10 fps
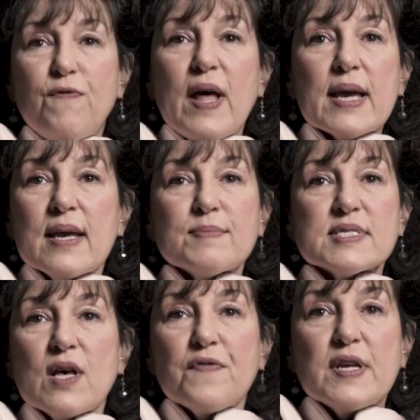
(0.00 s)
flung
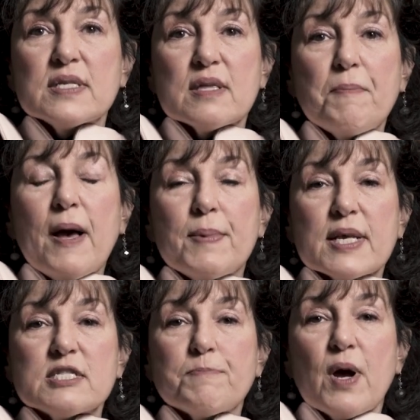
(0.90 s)
himself into the
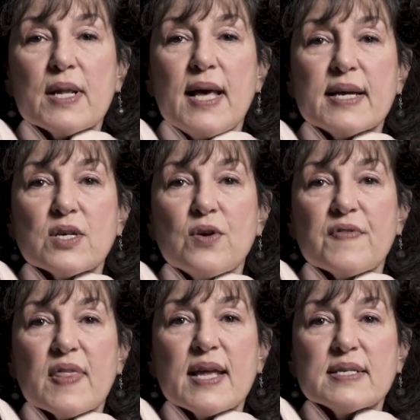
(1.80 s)
public spotlight
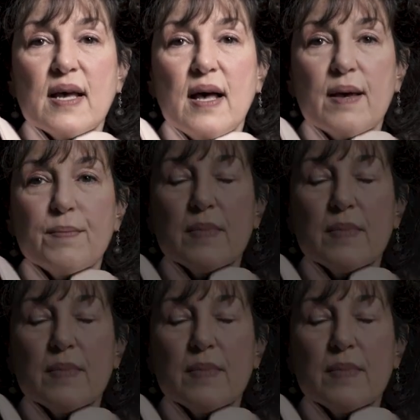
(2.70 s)
over that time.